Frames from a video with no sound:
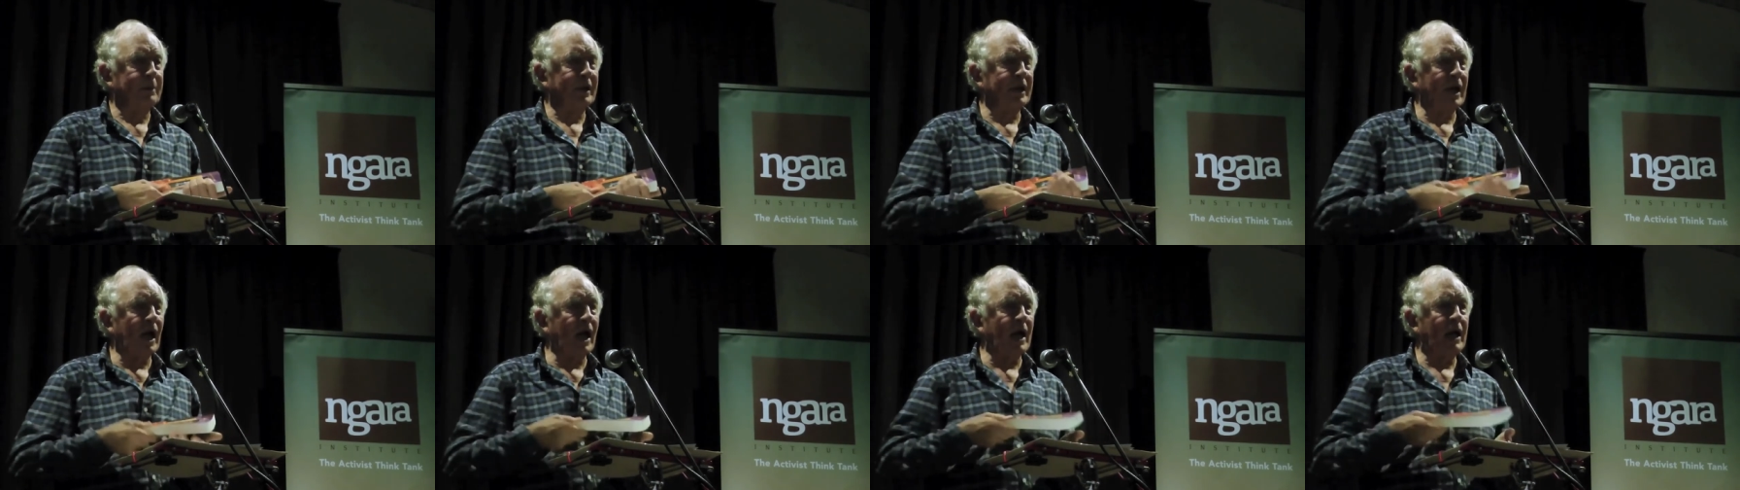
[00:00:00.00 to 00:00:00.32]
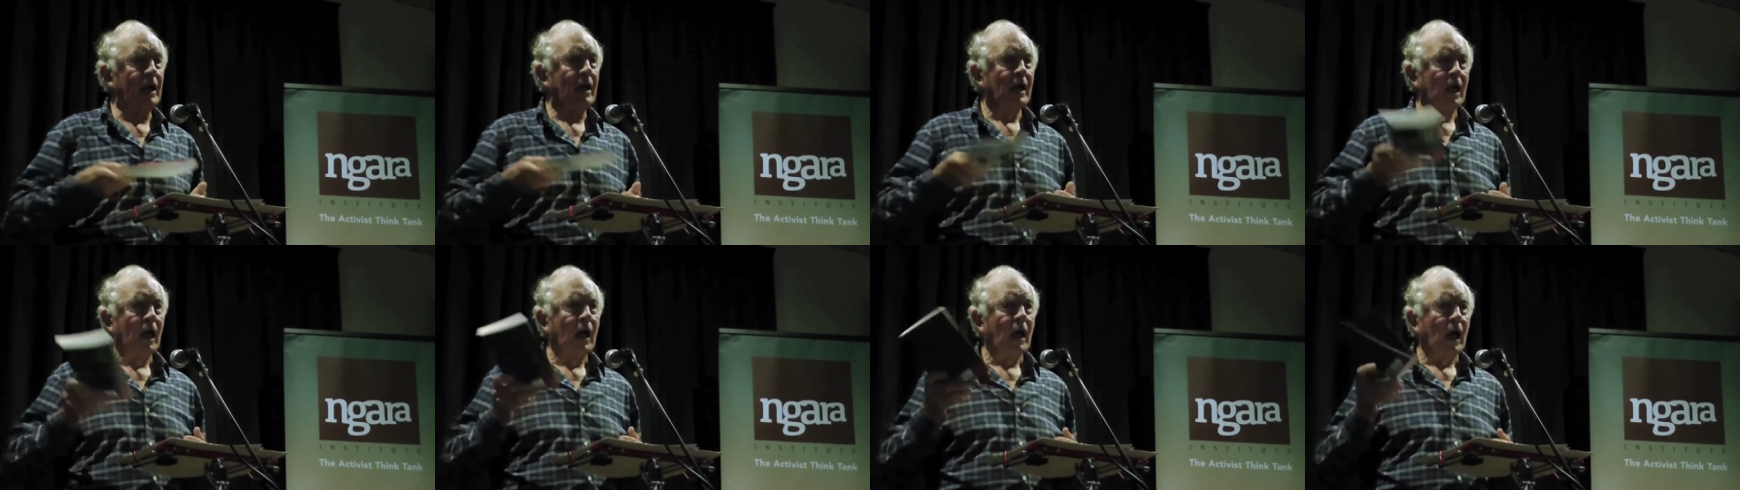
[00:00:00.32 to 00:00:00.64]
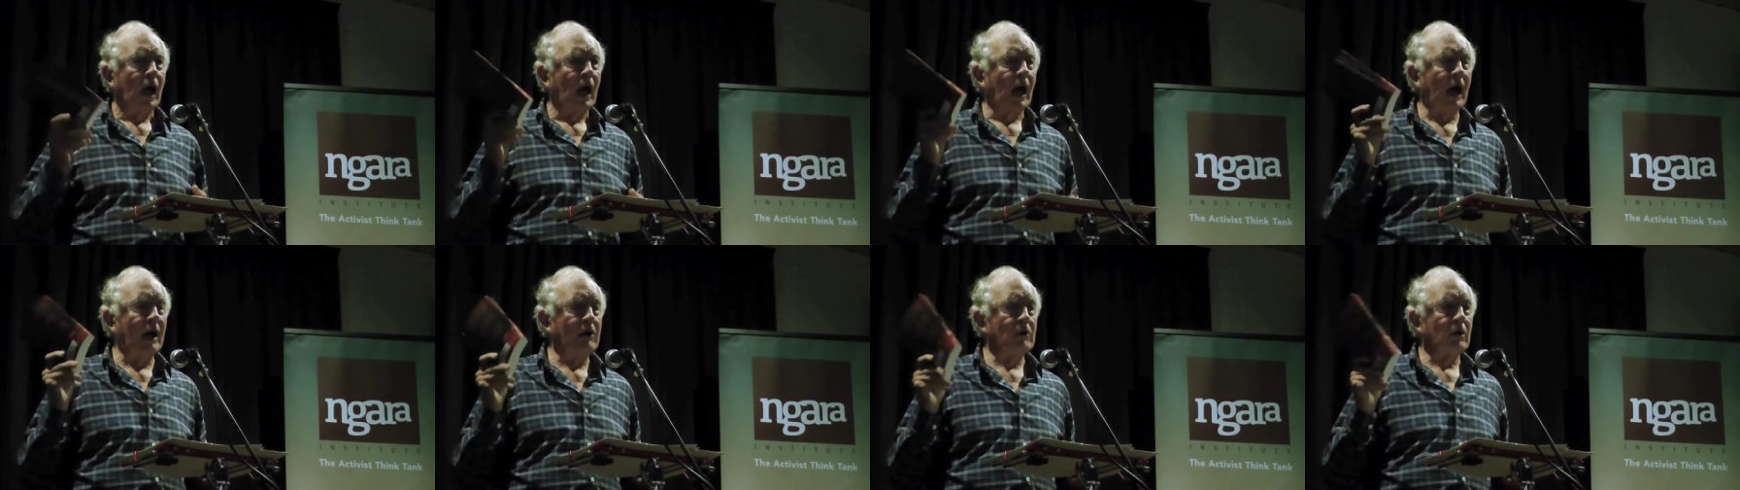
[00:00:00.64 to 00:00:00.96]
But I,
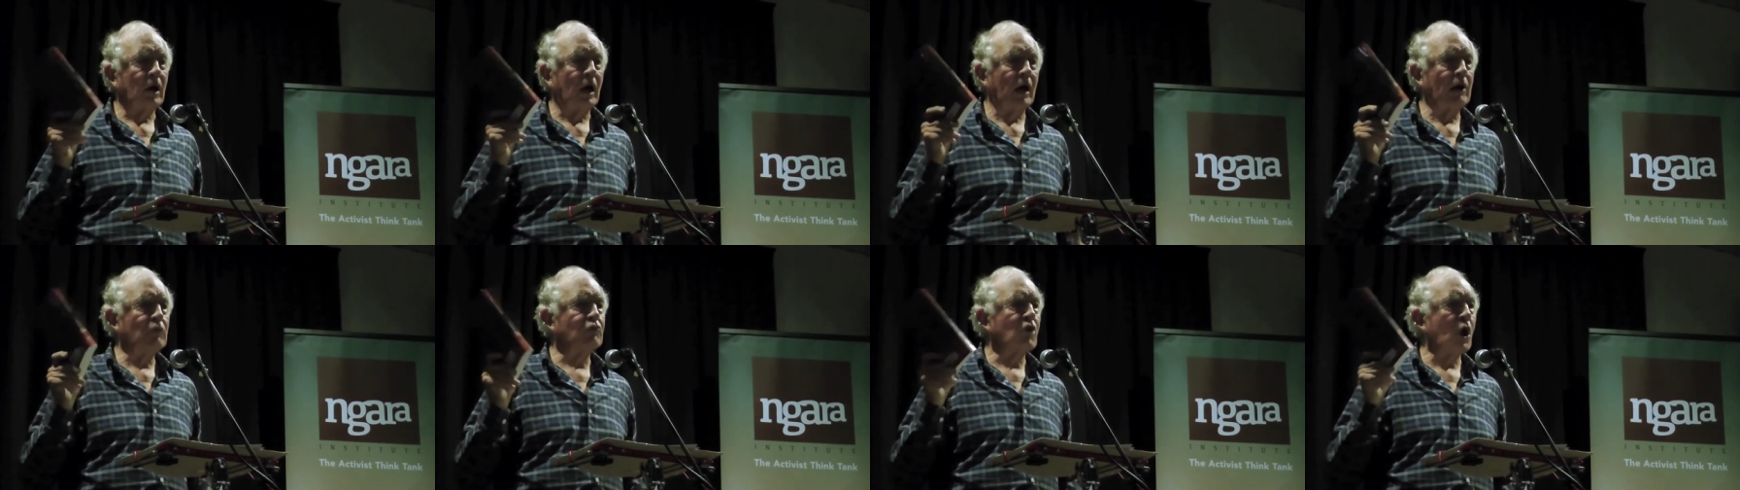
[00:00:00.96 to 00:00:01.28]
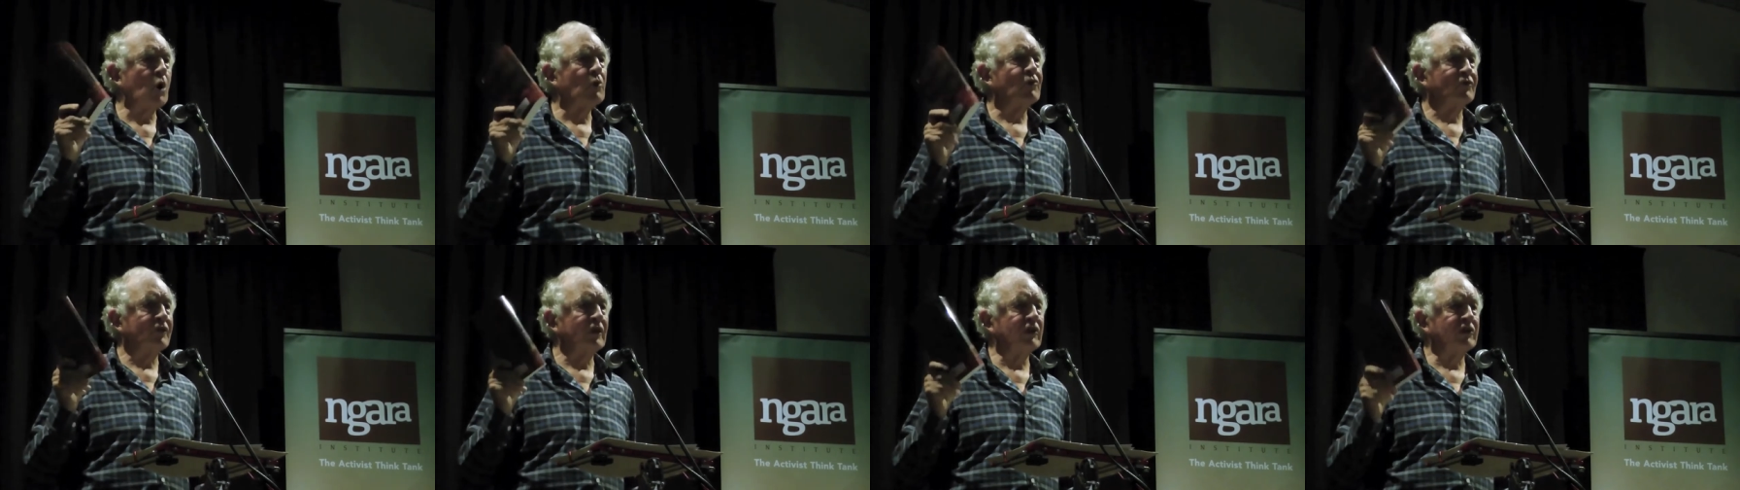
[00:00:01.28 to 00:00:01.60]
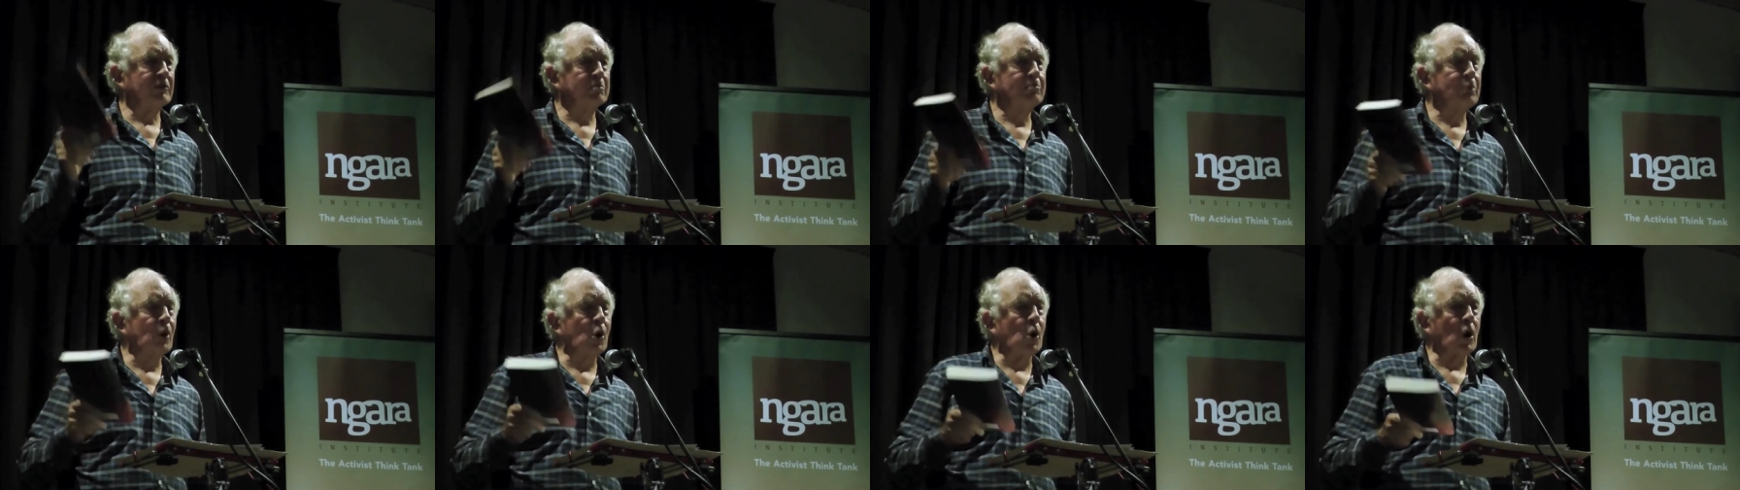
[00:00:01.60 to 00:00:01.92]
I, I wrote
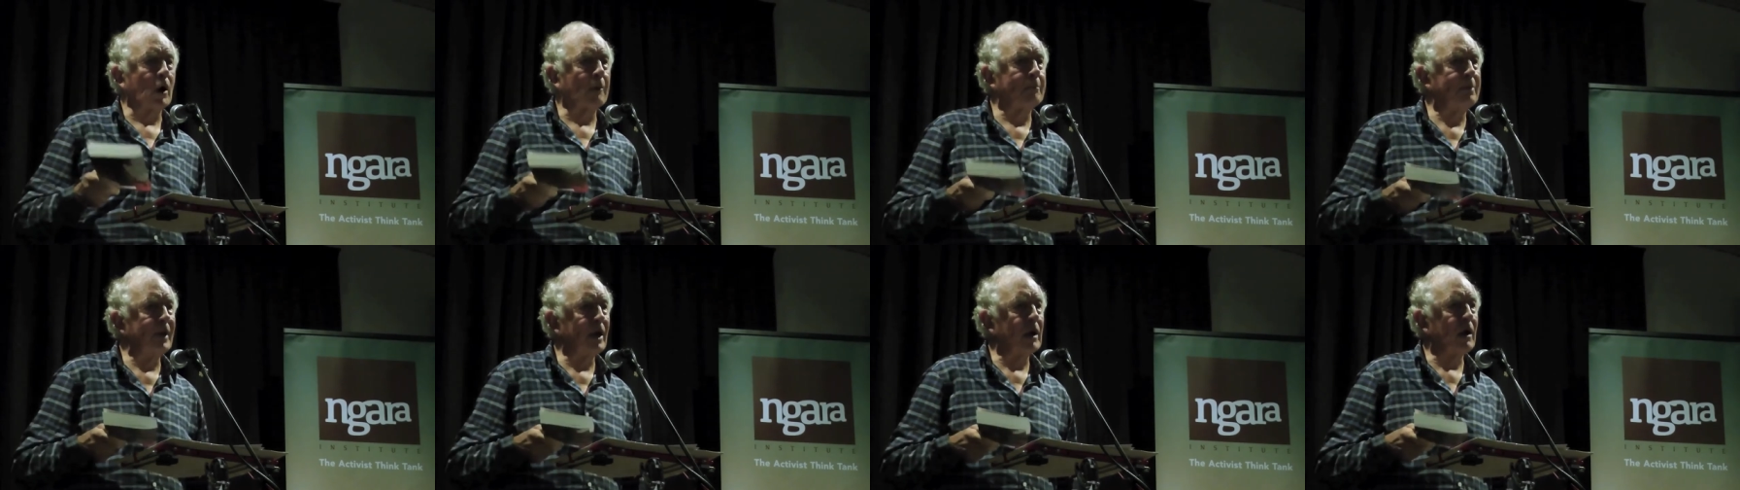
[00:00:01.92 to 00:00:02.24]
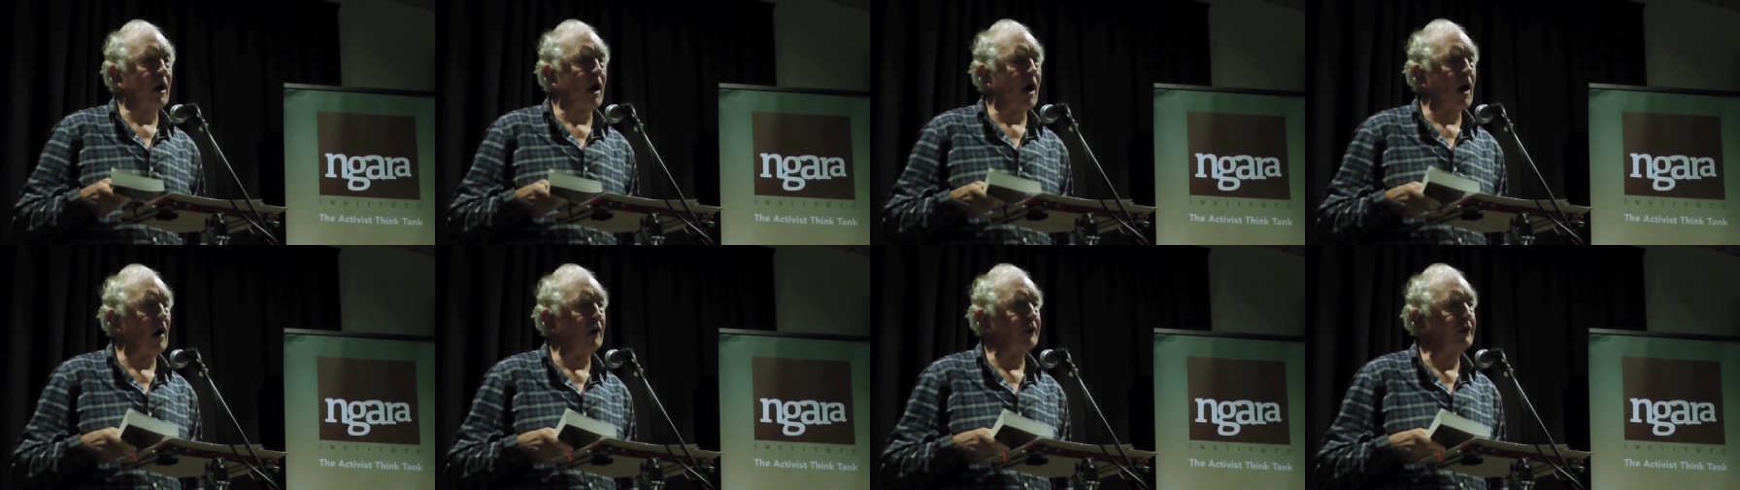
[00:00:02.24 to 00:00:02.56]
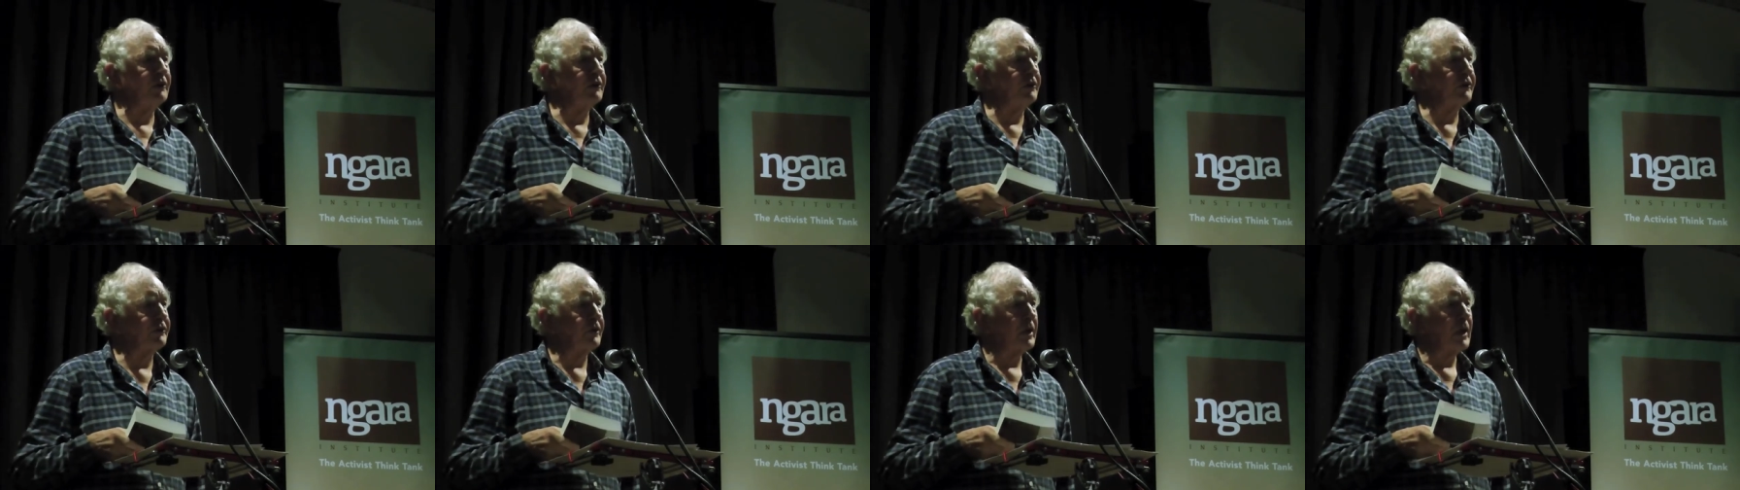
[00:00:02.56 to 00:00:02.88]
this book
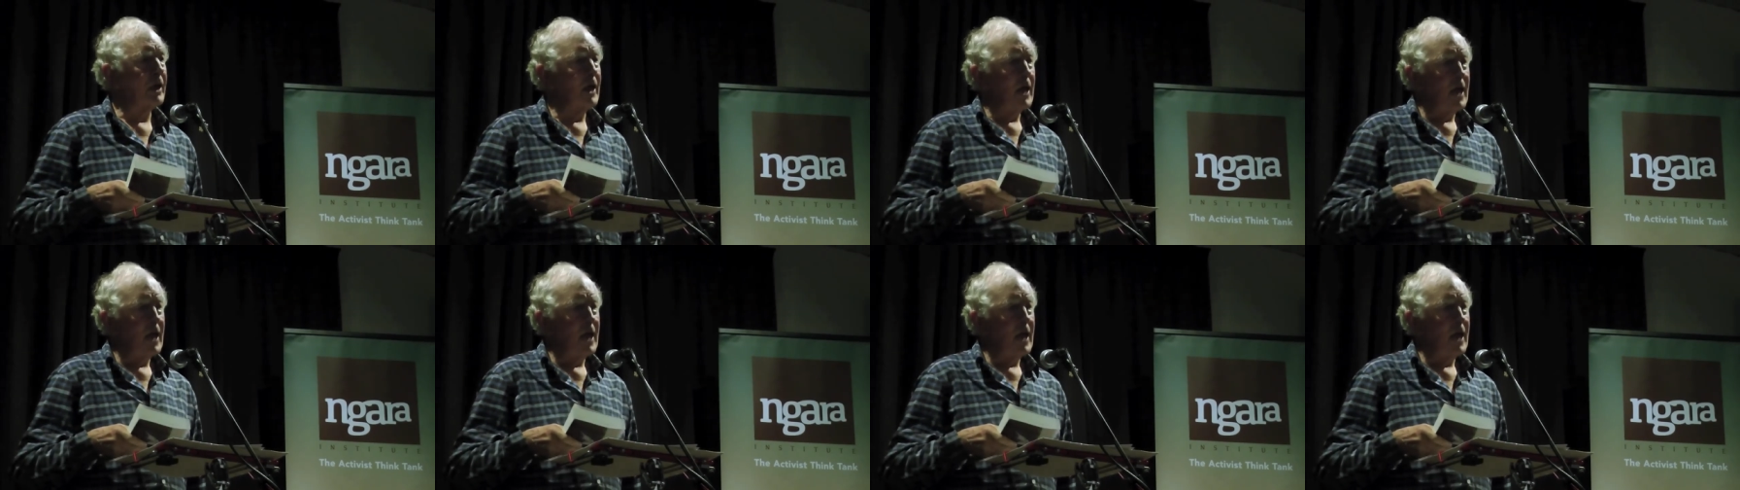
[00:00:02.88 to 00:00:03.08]
because